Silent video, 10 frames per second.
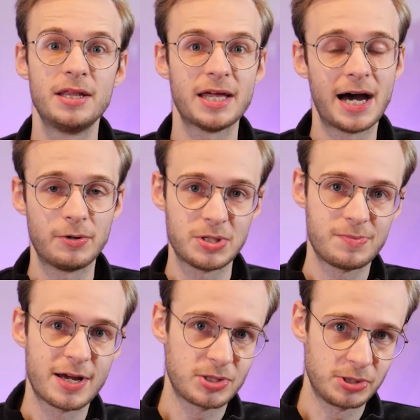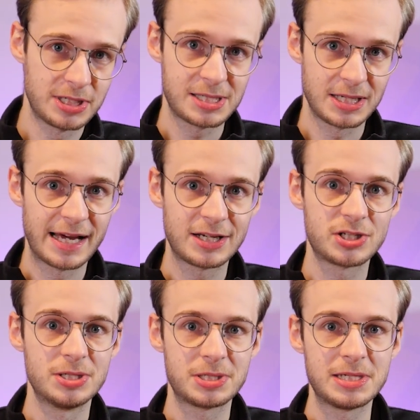that our specialty
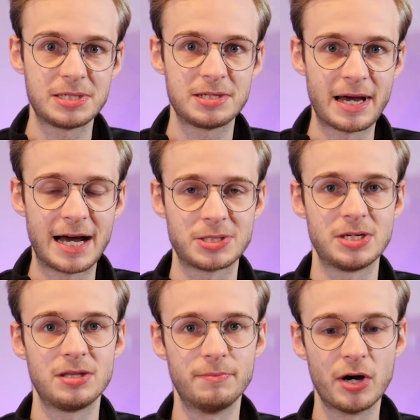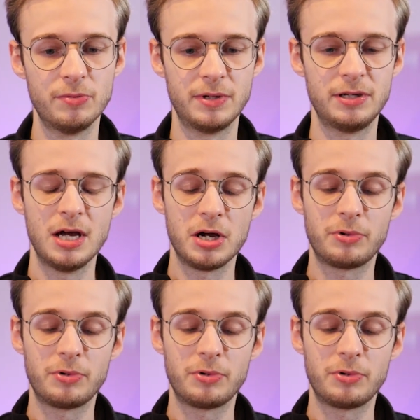selection system has at the moment.